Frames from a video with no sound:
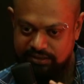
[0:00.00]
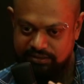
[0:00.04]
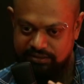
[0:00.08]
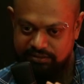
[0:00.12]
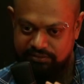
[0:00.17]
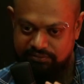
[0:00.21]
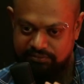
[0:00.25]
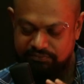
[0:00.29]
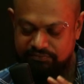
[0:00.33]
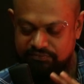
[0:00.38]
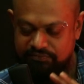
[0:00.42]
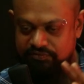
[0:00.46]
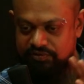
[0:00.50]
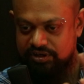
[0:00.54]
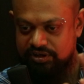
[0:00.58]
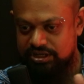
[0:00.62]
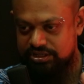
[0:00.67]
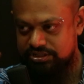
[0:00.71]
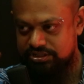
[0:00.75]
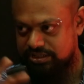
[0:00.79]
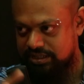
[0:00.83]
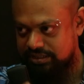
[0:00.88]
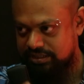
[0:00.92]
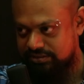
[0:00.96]

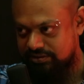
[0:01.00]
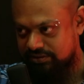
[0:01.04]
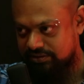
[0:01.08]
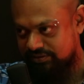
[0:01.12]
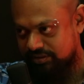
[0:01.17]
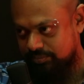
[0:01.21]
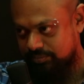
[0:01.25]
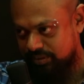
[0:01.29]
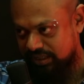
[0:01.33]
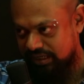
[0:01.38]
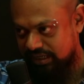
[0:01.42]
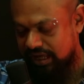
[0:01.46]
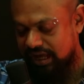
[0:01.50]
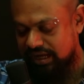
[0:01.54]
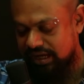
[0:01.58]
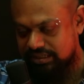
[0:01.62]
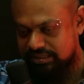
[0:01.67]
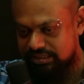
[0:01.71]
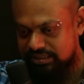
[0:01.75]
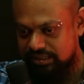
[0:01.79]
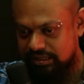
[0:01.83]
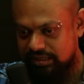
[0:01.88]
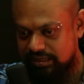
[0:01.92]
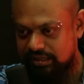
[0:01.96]
versions of the
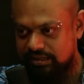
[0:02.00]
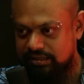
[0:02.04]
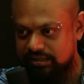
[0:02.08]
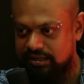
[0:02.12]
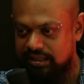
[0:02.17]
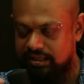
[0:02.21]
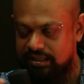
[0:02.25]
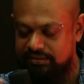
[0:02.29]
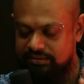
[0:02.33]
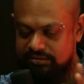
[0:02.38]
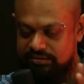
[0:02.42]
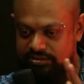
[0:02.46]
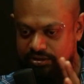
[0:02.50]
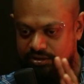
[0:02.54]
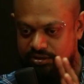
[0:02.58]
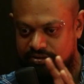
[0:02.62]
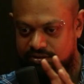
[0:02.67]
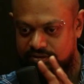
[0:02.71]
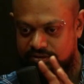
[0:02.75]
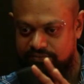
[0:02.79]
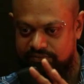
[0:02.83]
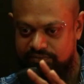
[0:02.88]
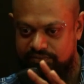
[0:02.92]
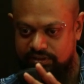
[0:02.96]
production and sort
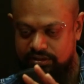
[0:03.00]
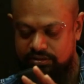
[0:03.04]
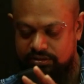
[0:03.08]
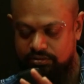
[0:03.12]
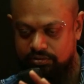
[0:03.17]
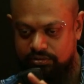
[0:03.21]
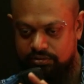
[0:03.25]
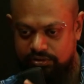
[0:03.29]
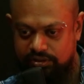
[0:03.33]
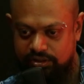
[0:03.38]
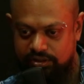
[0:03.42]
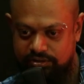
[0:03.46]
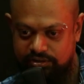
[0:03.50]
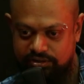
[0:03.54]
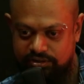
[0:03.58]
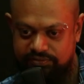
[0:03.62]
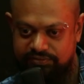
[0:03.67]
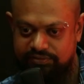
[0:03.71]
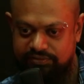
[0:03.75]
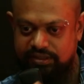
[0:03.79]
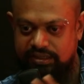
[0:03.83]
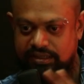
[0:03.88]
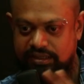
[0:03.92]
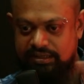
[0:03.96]
of the
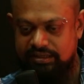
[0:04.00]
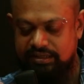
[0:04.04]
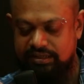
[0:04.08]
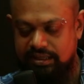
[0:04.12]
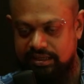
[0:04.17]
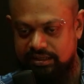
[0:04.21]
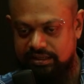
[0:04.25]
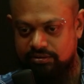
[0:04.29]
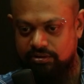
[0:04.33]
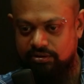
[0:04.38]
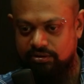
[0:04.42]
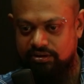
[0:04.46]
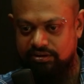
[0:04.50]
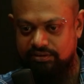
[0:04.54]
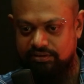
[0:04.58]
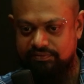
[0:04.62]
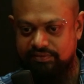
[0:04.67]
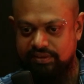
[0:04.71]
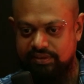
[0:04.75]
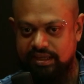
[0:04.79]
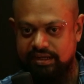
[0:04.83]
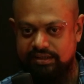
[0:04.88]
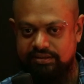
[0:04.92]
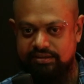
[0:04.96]
choreography and like all of
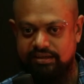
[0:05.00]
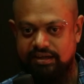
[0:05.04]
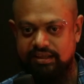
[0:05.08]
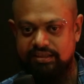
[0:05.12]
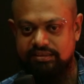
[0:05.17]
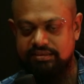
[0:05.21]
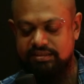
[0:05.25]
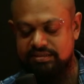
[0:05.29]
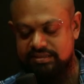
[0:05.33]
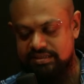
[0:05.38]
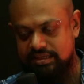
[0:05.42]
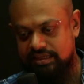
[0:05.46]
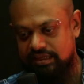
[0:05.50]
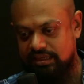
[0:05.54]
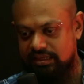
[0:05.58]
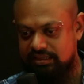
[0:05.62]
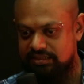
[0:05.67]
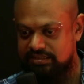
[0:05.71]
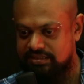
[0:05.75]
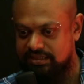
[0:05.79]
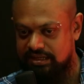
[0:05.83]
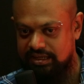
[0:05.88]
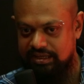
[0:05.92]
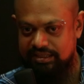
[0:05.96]
that, right? The singing
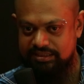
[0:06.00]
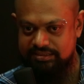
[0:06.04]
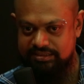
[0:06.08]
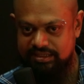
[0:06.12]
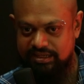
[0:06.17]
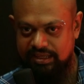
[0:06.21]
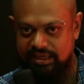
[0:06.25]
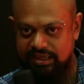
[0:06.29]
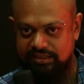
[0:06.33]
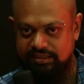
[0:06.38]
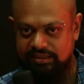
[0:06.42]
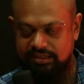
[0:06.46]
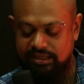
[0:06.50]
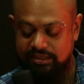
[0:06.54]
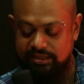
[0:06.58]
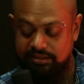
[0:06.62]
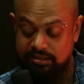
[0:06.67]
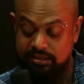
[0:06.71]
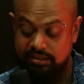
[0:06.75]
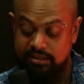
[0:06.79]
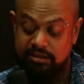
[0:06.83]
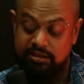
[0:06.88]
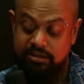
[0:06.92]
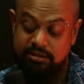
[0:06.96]
styles and acting.
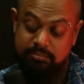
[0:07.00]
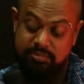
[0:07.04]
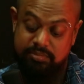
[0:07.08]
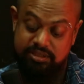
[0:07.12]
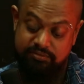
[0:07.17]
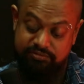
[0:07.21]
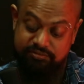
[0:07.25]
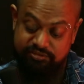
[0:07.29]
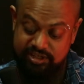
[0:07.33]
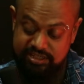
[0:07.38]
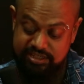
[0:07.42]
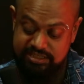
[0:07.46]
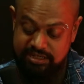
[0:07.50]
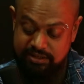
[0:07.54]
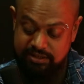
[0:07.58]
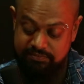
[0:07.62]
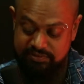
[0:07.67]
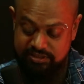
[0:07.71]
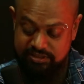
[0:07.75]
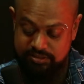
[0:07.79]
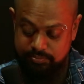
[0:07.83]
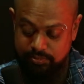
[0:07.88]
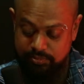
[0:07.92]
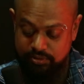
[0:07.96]
But the first time
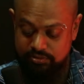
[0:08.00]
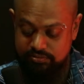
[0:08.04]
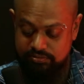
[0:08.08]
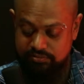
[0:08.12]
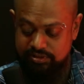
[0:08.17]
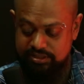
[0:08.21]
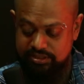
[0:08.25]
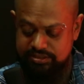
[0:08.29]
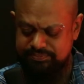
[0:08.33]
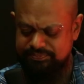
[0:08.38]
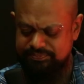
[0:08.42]
we spoke was